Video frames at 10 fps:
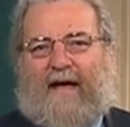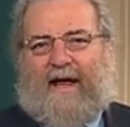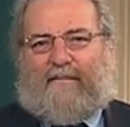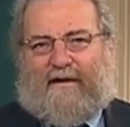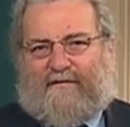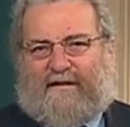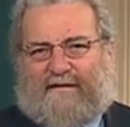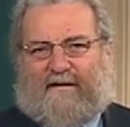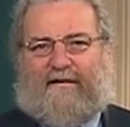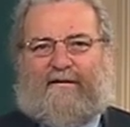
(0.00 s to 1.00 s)
and by using
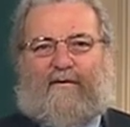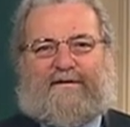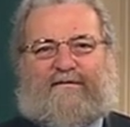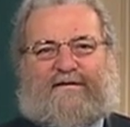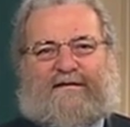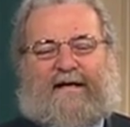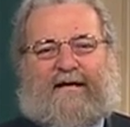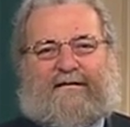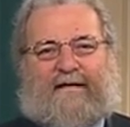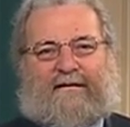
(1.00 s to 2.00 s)
slightly more
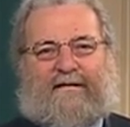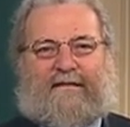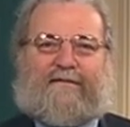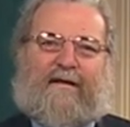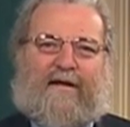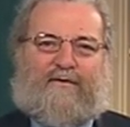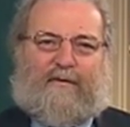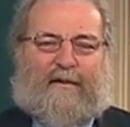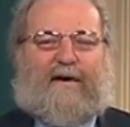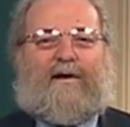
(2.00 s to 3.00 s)
sophisticated techniques to
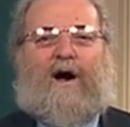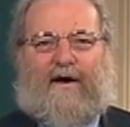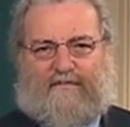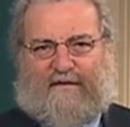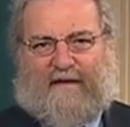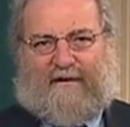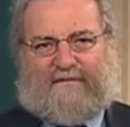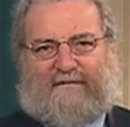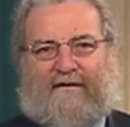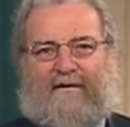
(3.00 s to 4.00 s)
a part in
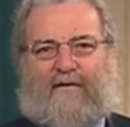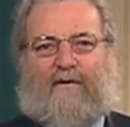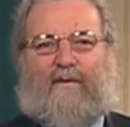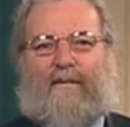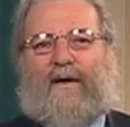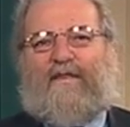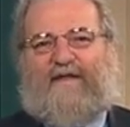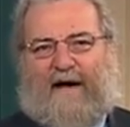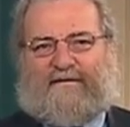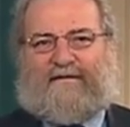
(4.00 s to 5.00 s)
100,000, or
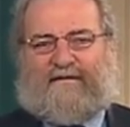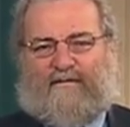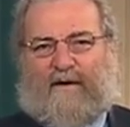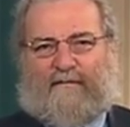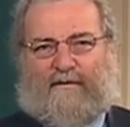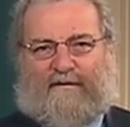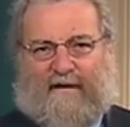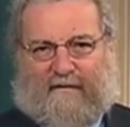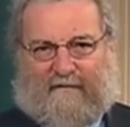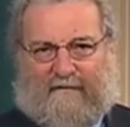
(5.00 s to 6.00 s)
1/1000th of
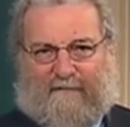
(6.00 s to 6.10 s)
1%.